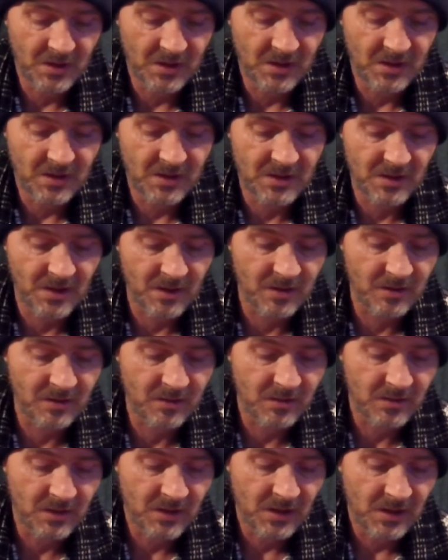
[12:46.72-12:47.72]

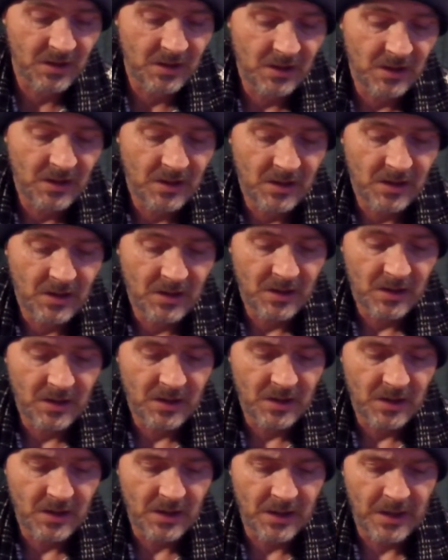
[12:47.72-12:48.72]
So,
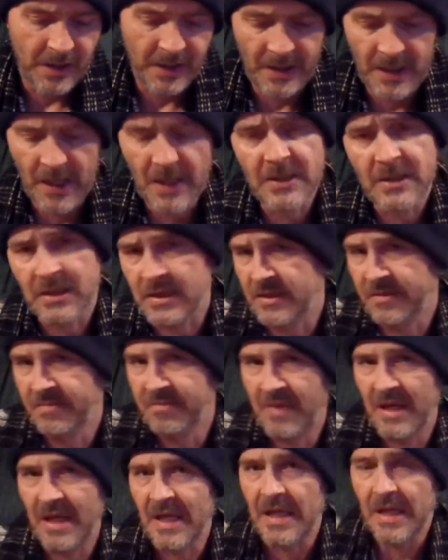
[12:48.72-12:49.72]
as to
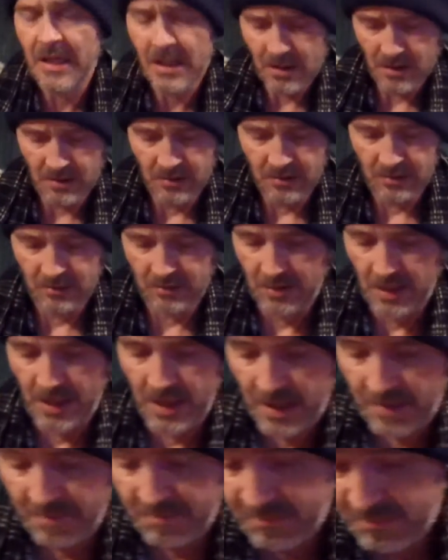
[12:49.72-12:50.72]
me, I'm